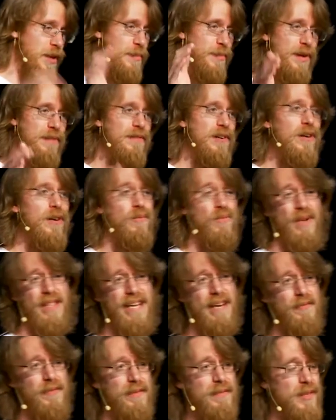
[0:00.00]
Above all,
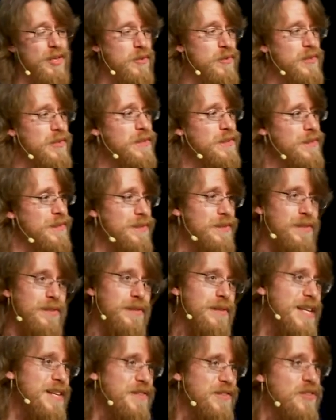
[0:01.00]
without users,
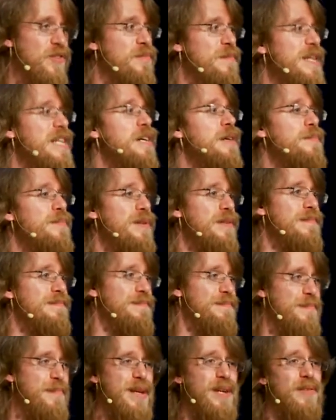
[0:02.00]
there is no meetup,
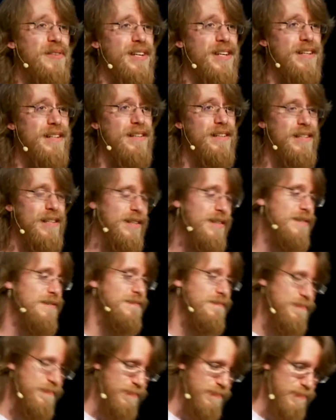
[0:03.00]
period.
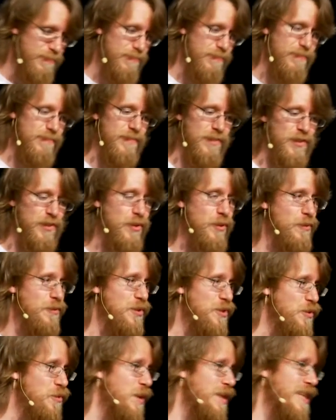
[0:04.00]
So
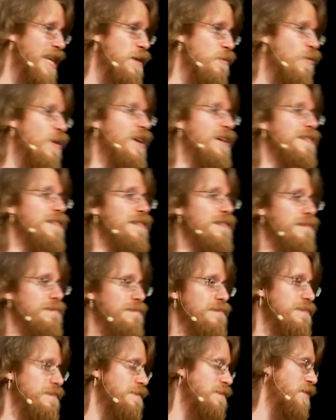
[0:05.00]
do what they want,
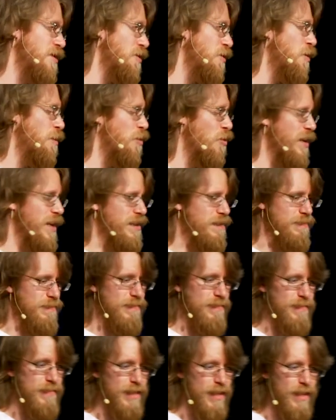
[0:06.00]
to a point.
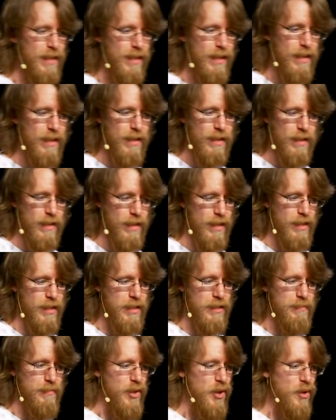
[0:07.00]

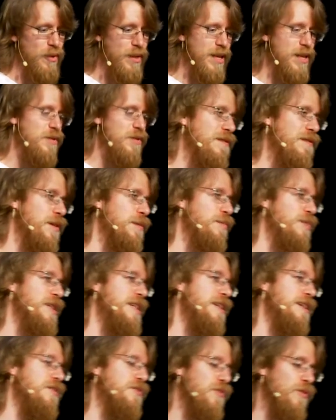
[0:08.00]
Know that
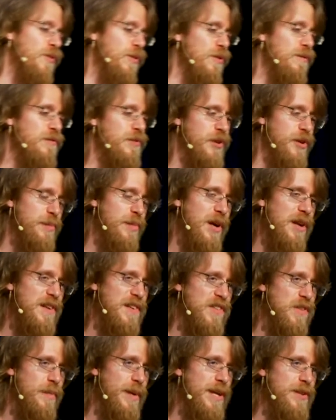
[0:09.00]
complete control over your
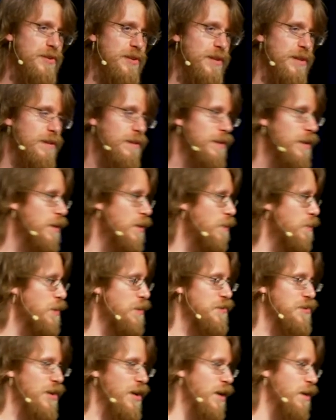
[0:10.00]
participation. I
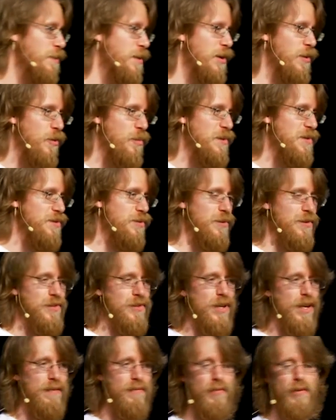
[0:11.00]
was talking about open source
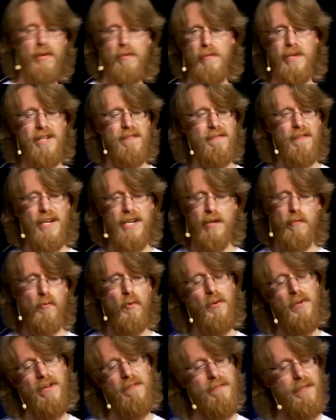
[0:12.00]
software, redefining
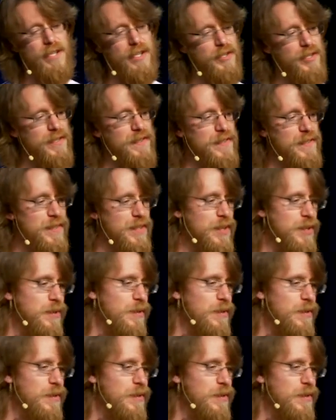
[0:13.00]
role definitions.